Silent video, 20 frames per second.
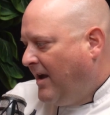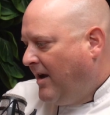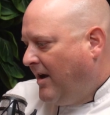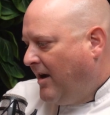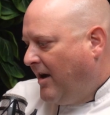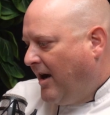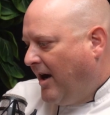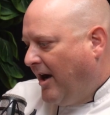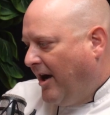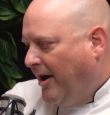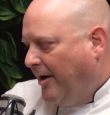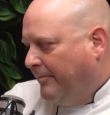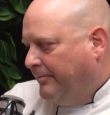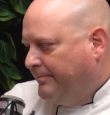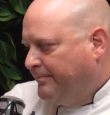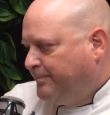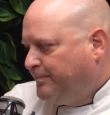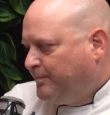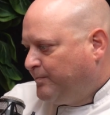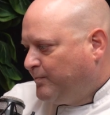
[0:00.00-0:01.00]

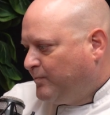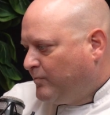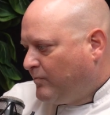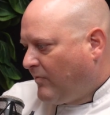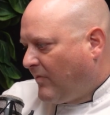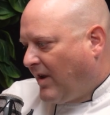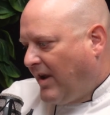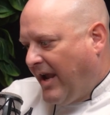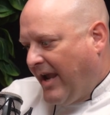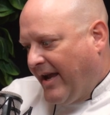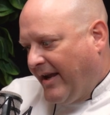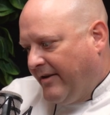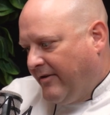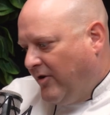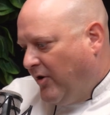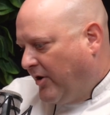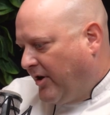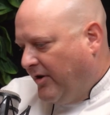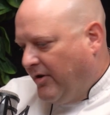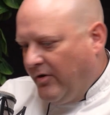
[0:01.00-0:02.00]
And
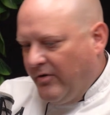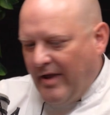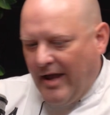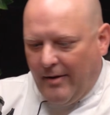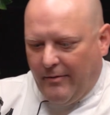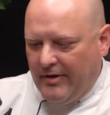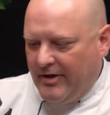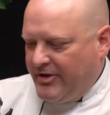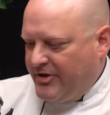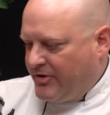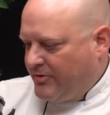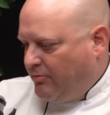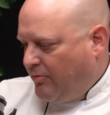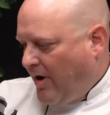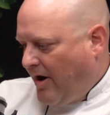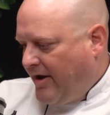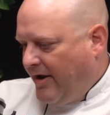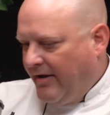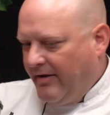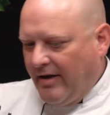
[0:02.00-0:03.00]
you can do that. We just
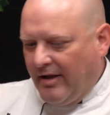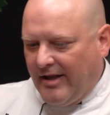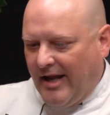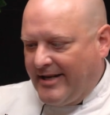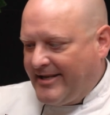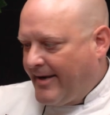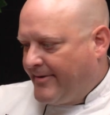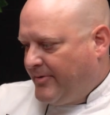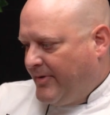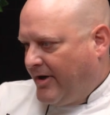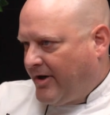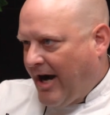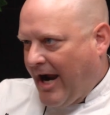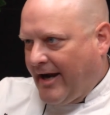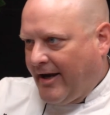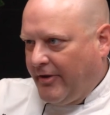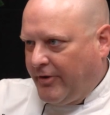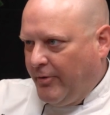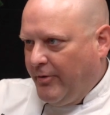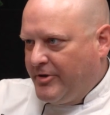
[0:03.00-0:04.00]
run it. A lot of times we
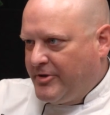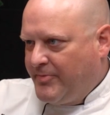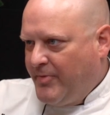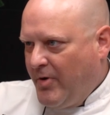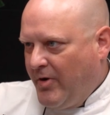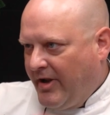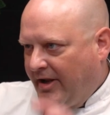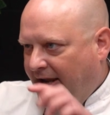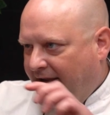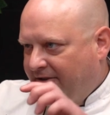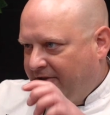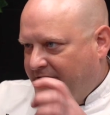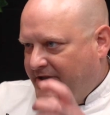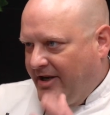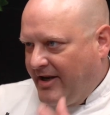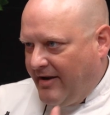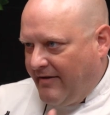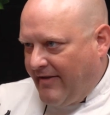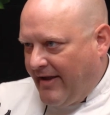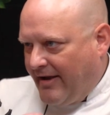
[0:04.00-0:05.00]
crack it through a spoon in case there's
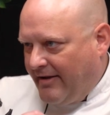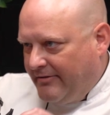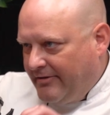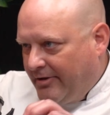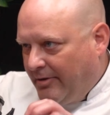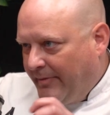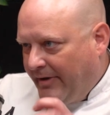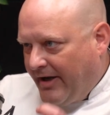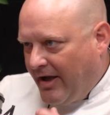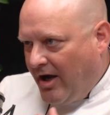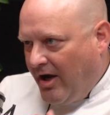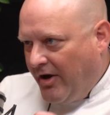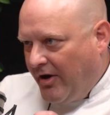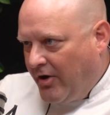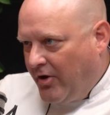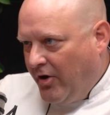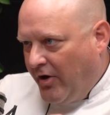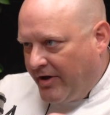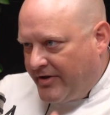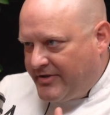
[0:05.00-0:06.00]
any of that little bit of
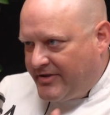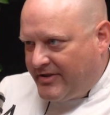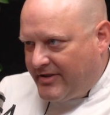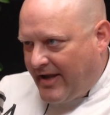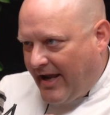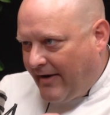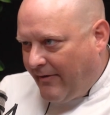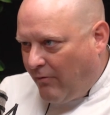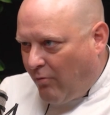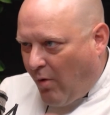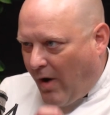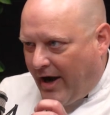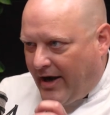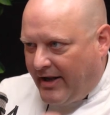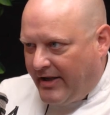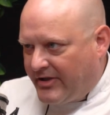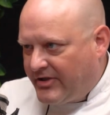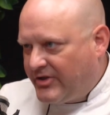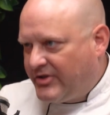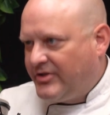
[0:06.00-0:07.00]
uncooked, kind of
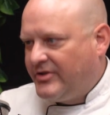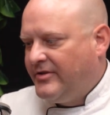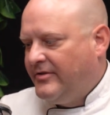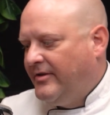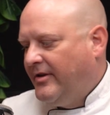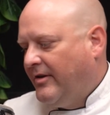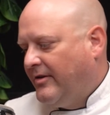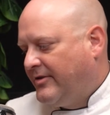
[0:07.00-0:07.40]
whitish, on